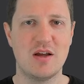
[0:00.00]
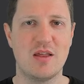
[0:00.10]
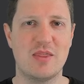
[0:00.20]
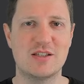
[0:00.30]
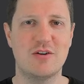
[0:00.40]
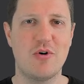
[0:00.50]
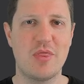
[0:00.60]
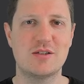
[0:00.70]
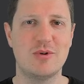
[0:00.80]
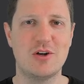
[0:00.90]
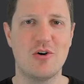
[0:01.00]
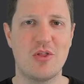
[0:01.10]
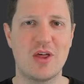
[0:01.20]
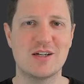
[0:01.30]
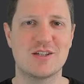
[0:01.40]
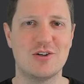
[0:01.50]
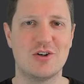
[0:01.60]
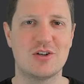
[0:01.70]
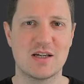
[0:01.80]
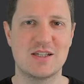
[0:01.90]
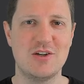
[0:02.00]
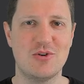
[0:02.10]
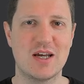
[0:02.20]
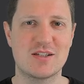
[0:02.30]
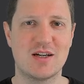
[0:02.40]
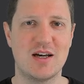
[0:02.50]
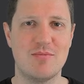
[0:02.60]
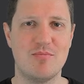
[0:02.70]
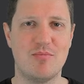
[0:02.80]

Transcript: That's it for this video. Thanks a lot. See you next time.